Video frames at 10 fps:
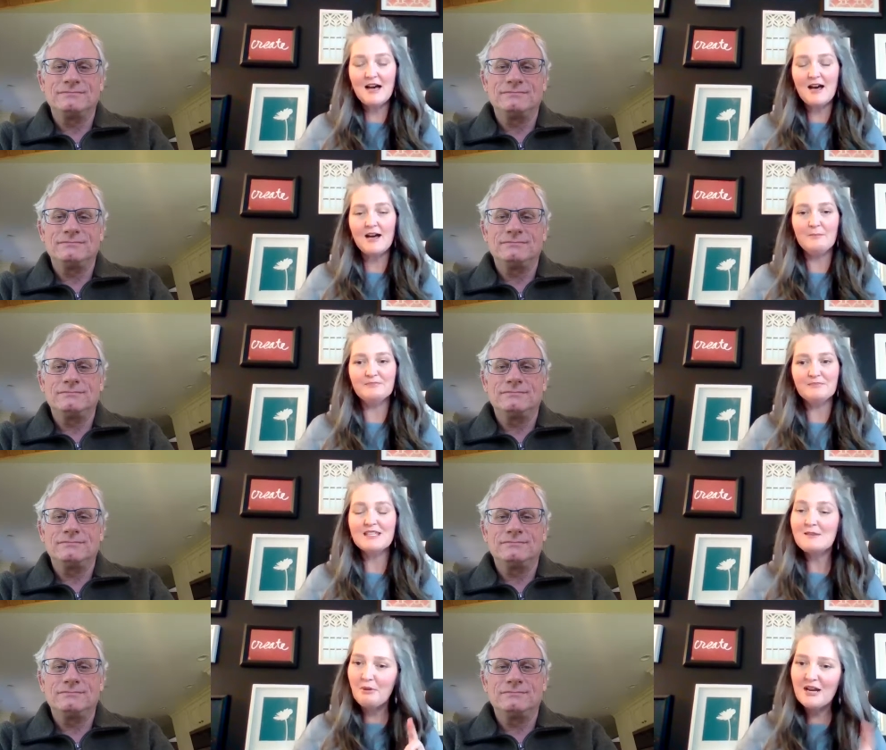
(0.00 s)
Speaker 1: um,
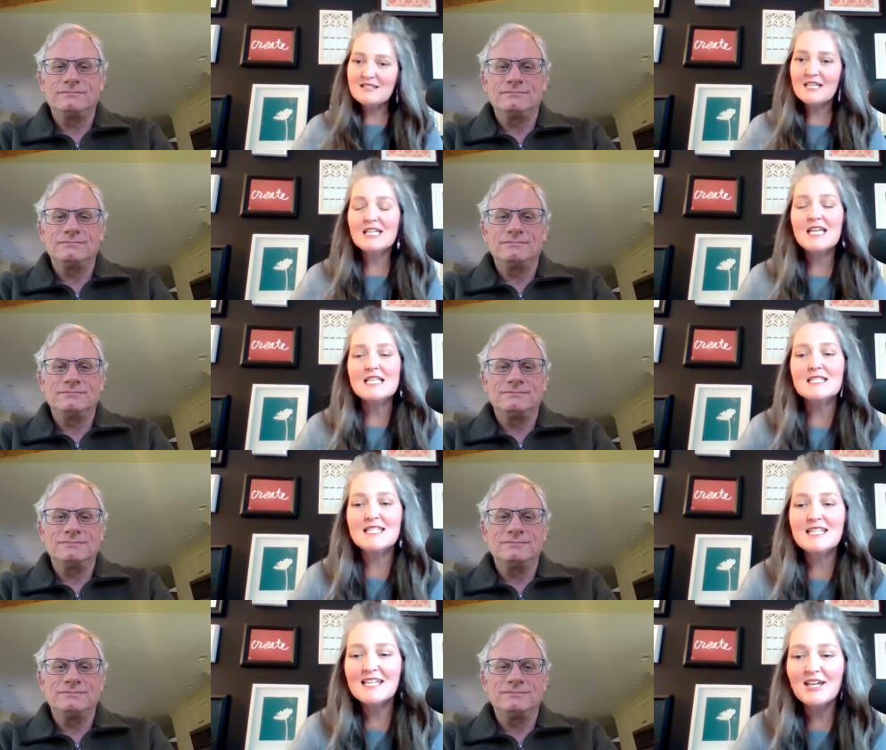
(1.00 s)
the president and
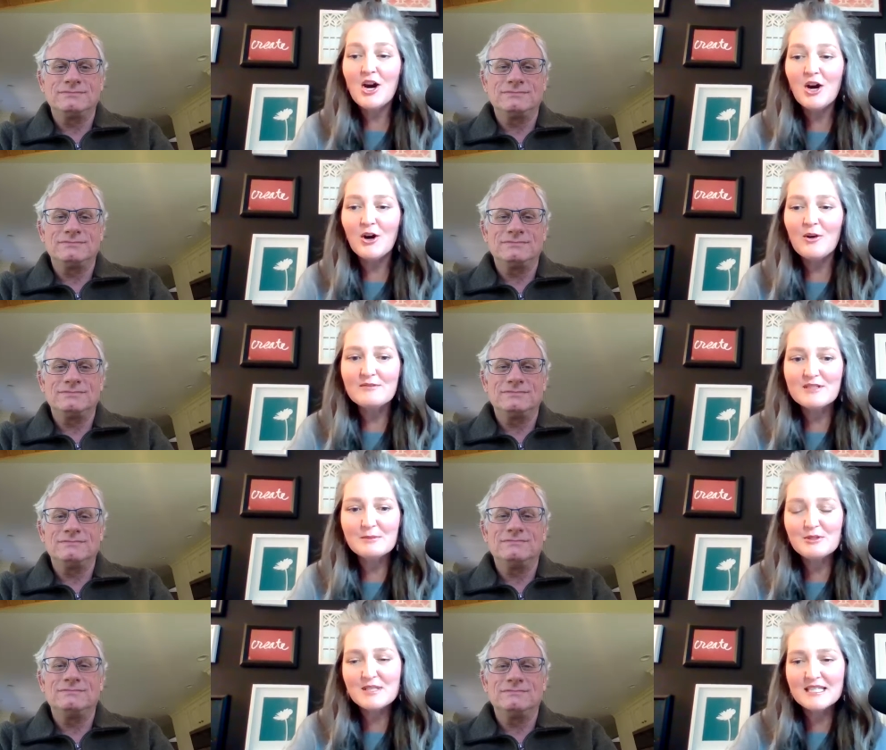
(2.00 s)
CEO of
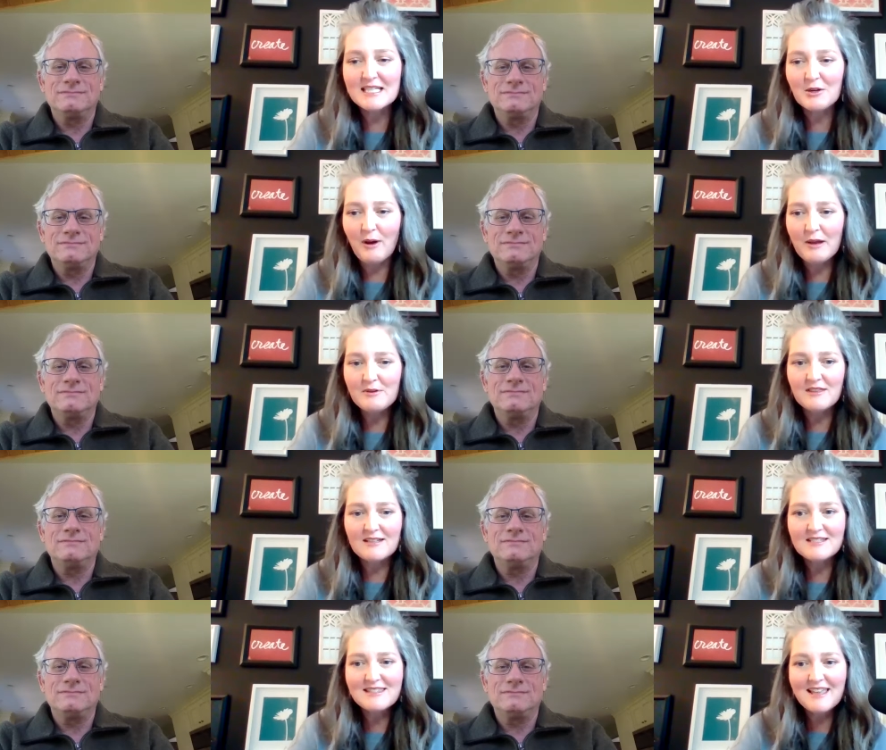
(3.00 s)
WCNY, with
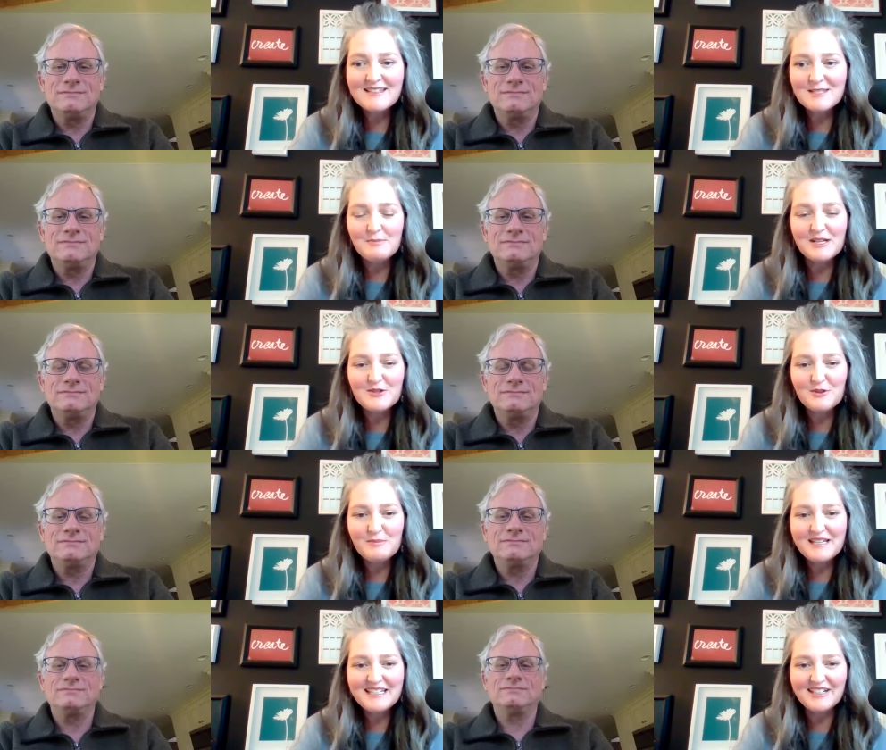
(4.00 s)
us. Thanks, Mitch, for
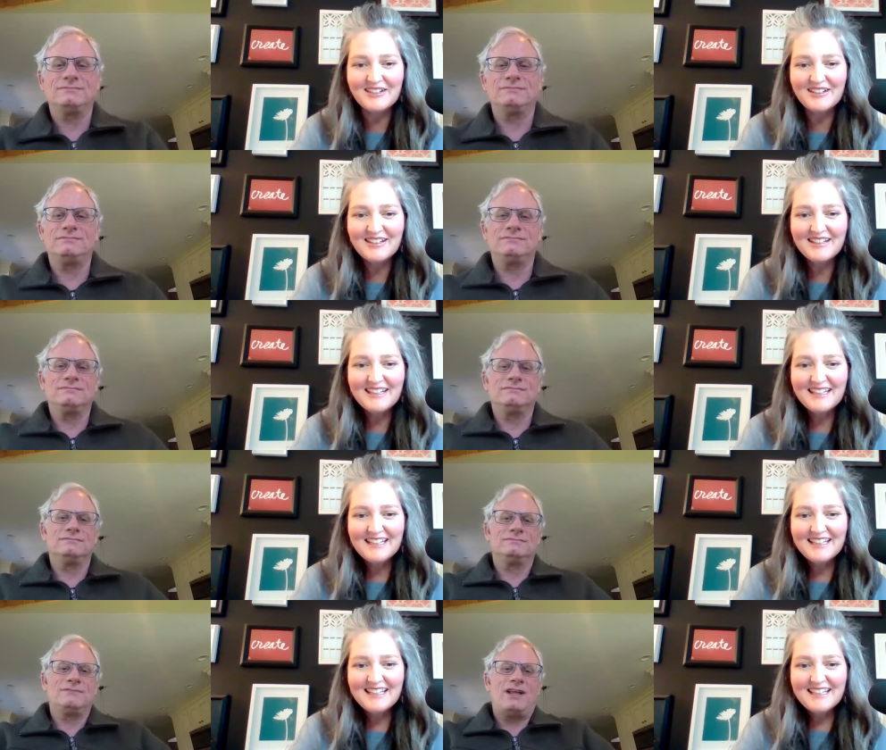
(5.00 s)
being here.
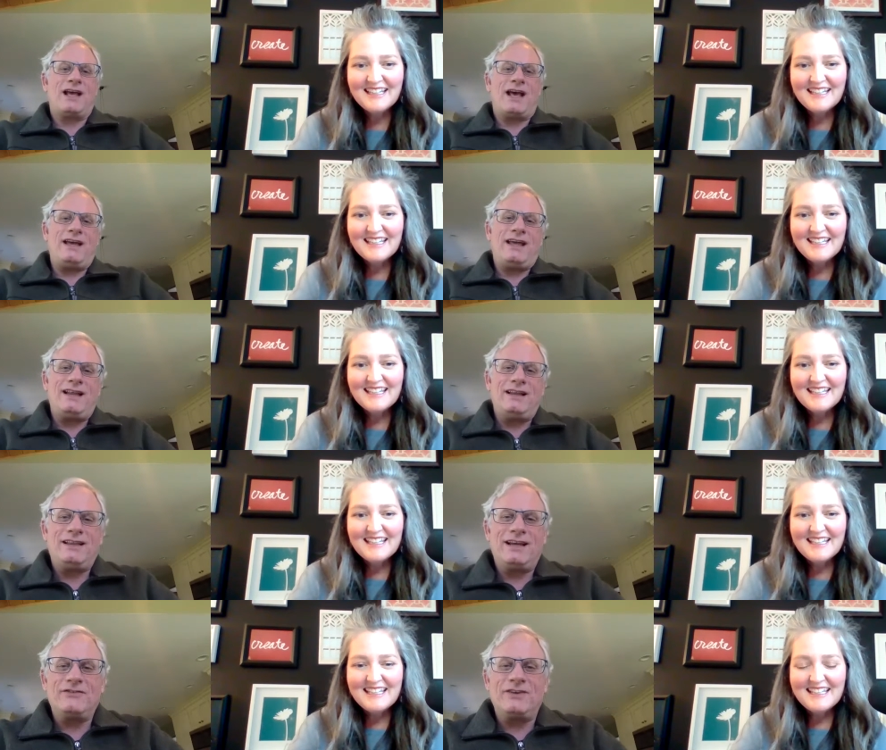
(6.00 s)
Speaker 2: Hey, Kelly.
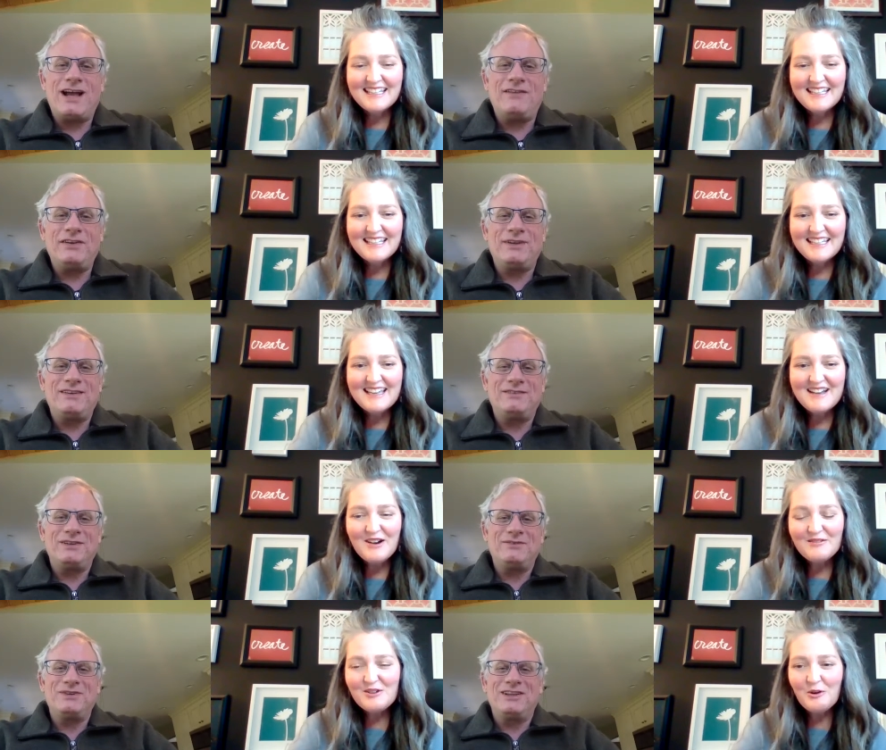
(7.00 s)
Thanks for having me. You're,
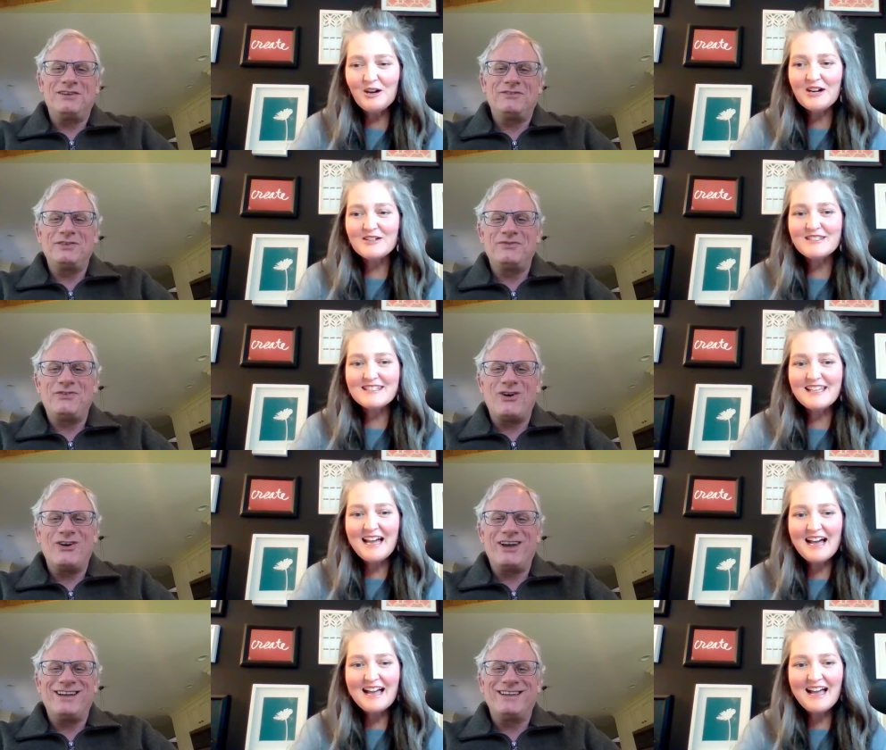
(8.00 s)
of
Speaker 1: course. Welcome.
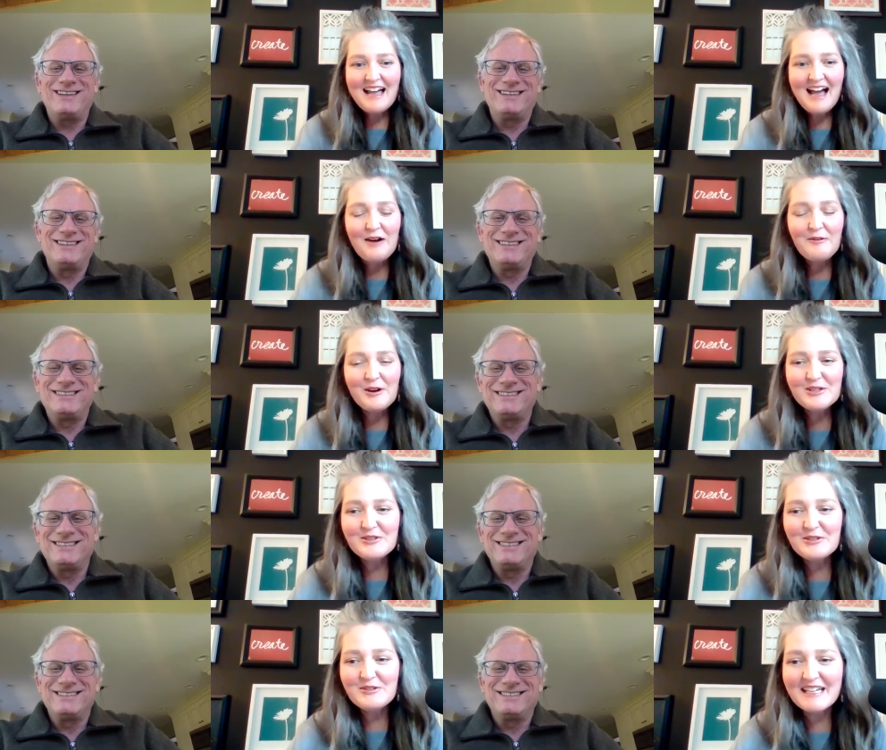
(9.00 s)
How are you
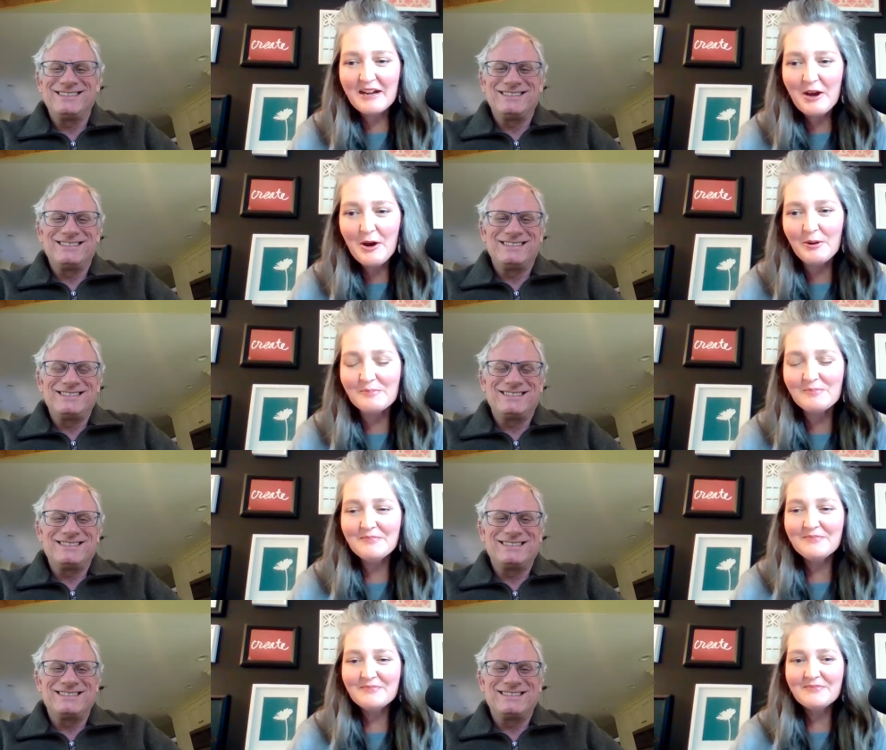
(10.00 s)
doing at home?
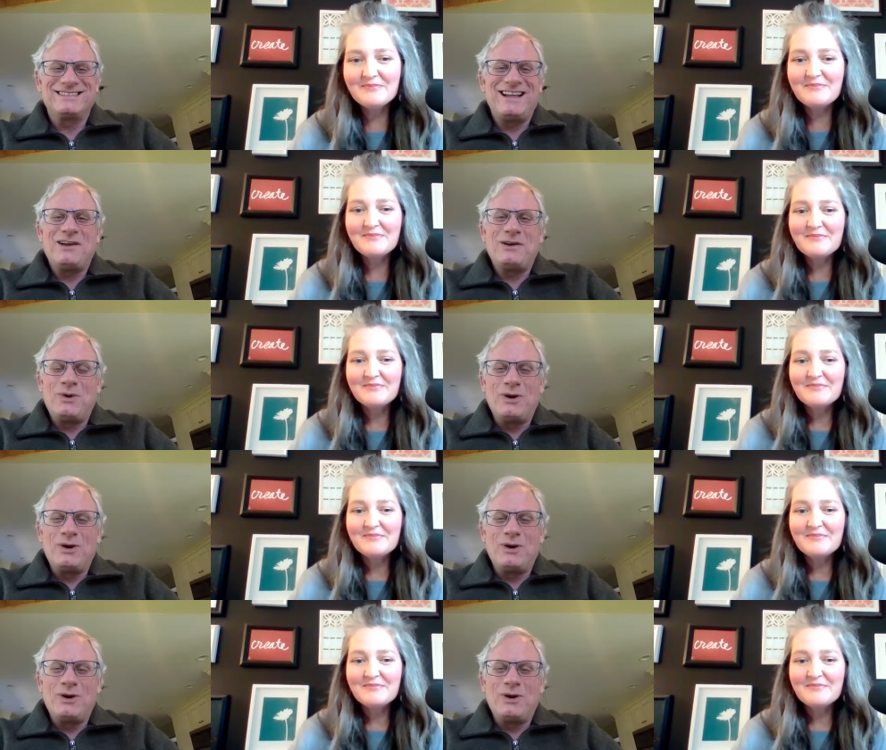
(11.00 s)
Speaker 2: We're